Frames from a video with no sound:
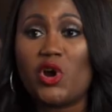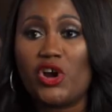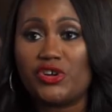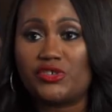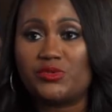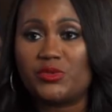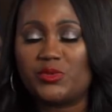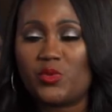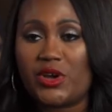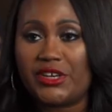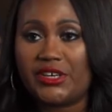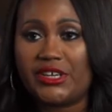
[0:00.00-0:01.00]
partnered with
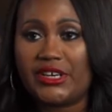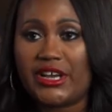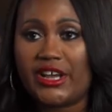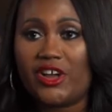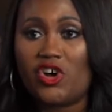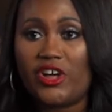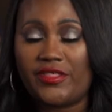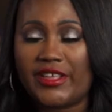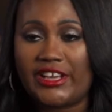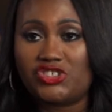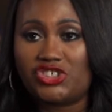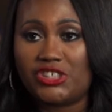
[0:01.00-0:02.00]
Wanda and I on
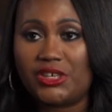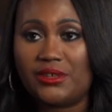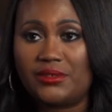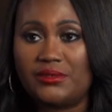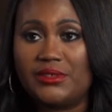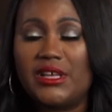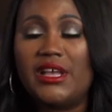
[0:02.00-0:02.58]
that show.